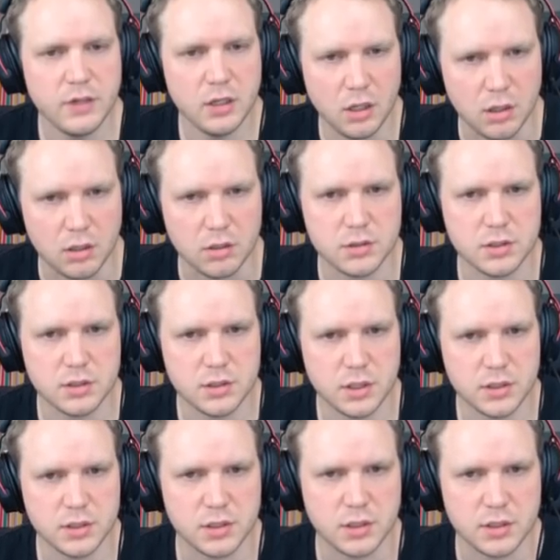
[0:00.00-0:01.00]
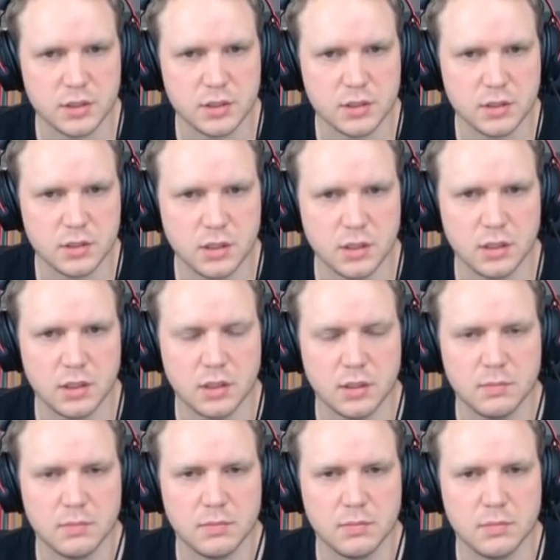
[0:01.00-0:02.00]
a lot, doesn't it?
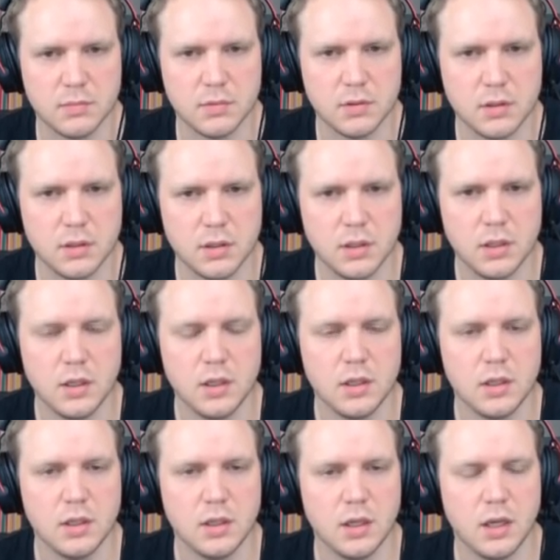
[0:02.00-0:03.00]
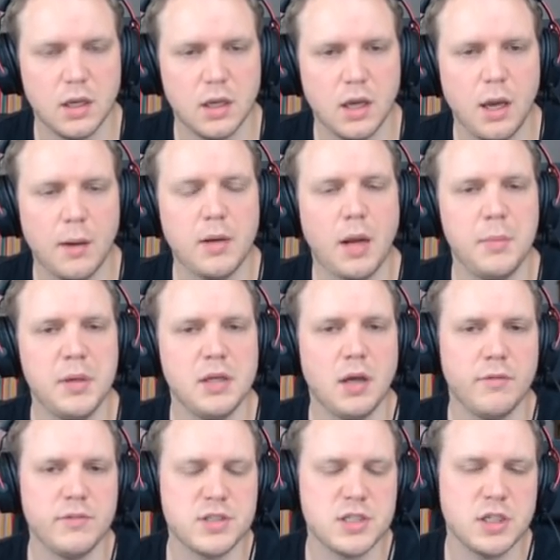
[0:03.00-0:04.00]
Um, yeah. Uh, I, I, mean,
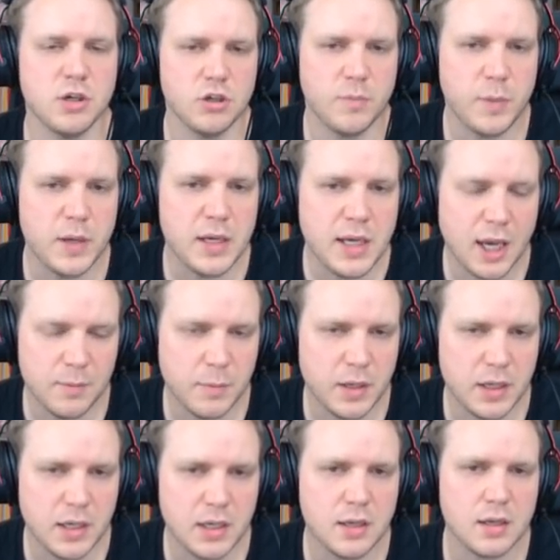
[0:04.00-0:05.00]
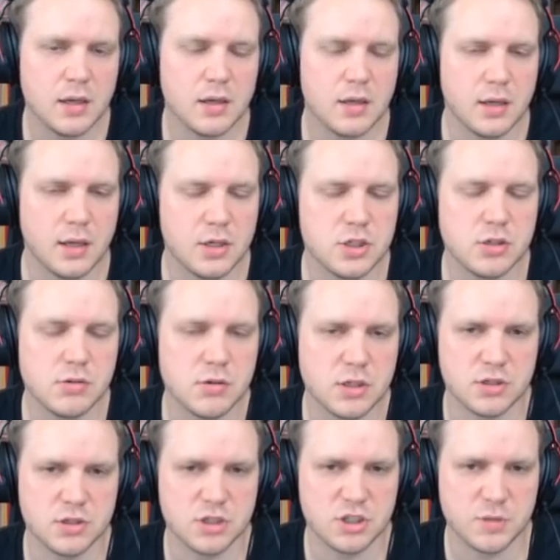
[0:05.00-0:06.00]
obviously you got your BKB issue. It
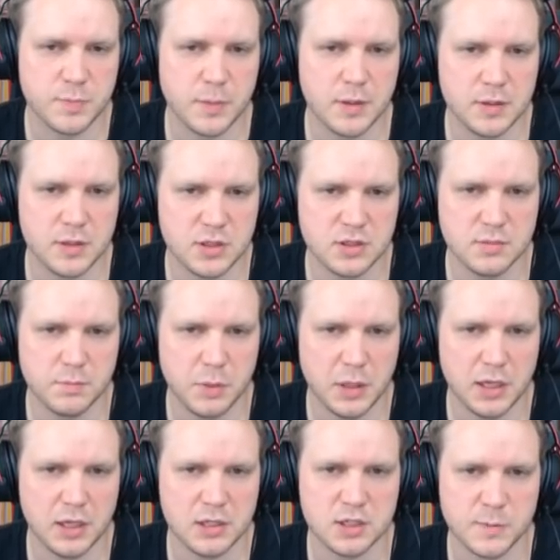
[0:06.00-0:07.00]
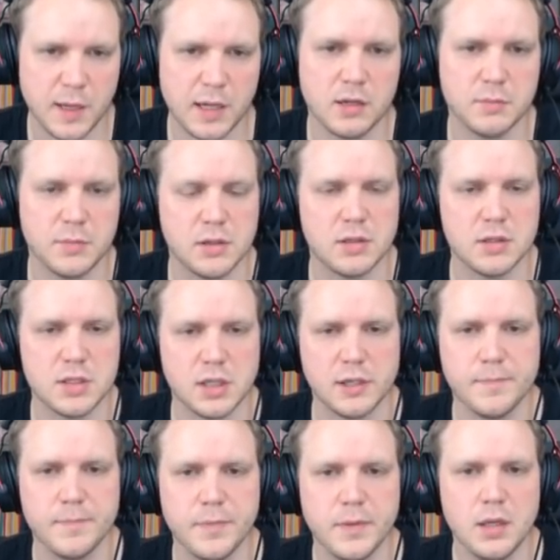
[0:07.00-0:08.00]
doesn't it doesn't pierce spell
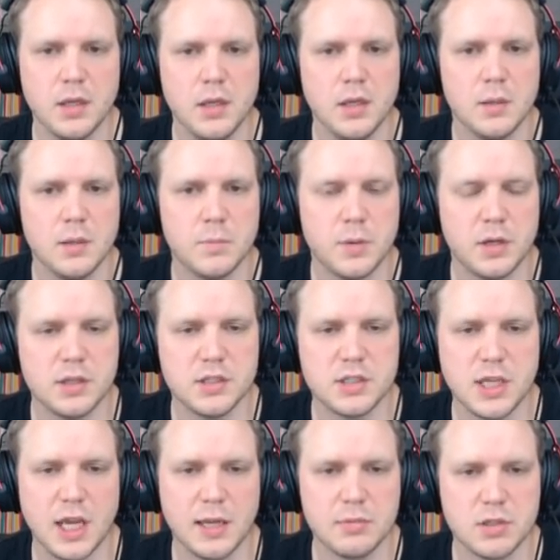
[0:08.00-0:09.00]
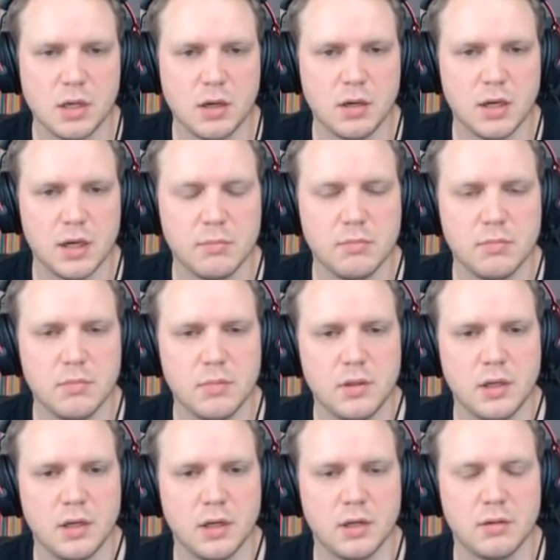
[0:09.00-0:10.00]
immunity, but at the same time,
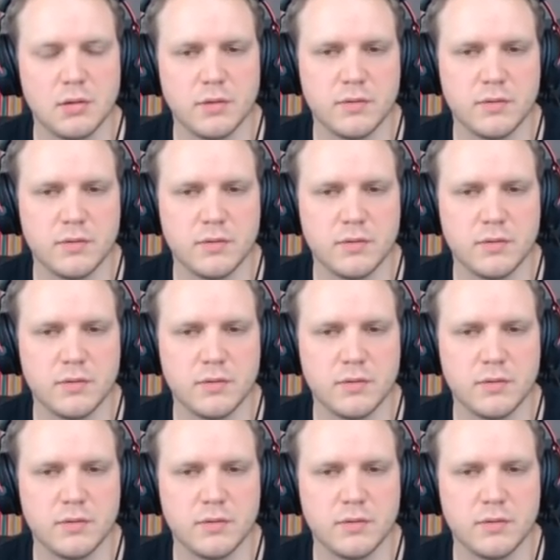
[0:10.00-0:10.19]
you know,